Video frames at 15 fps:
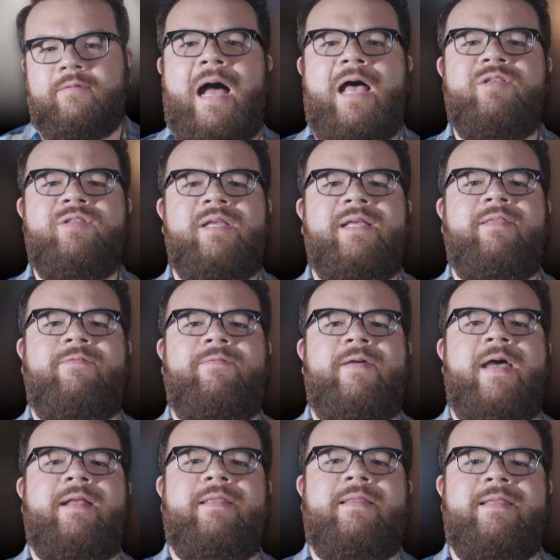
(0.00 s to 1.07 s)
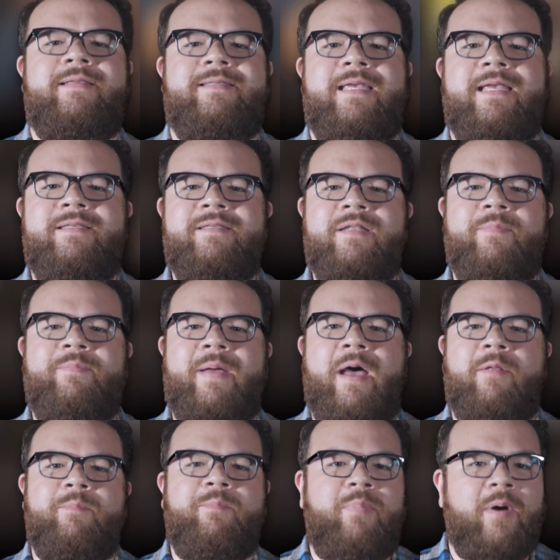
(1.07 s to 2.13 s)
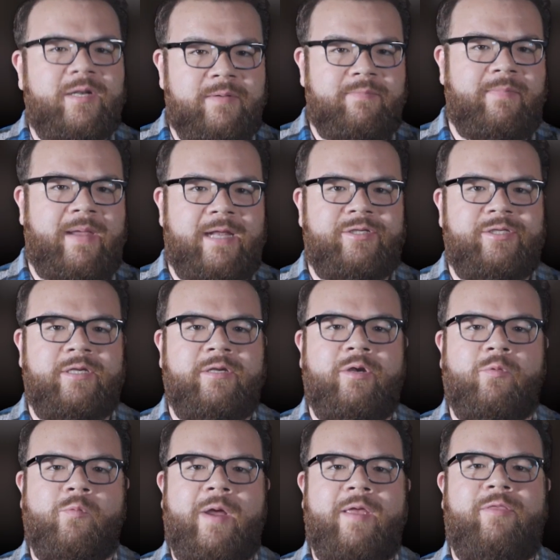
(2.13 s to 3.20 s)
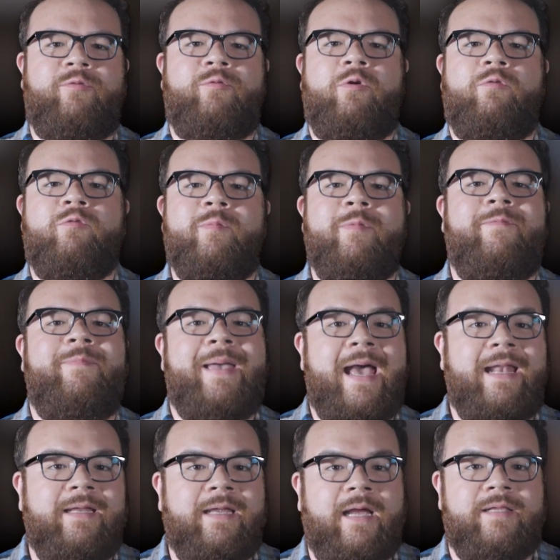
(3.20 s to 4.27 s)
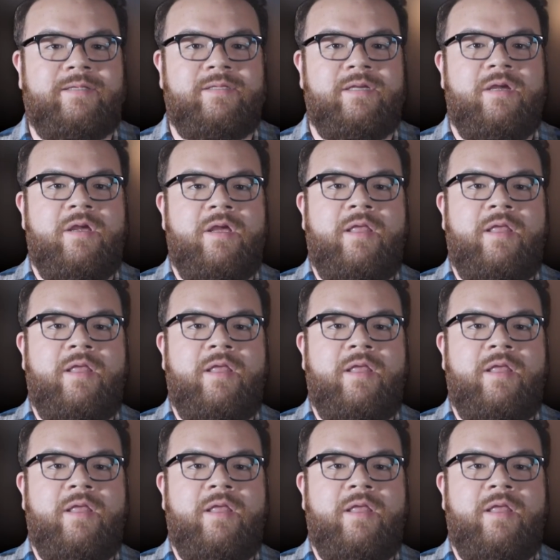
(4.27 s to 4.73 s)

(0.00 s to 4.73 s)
I also like the fact that this isn't about button mashing your way through a room of bad guys.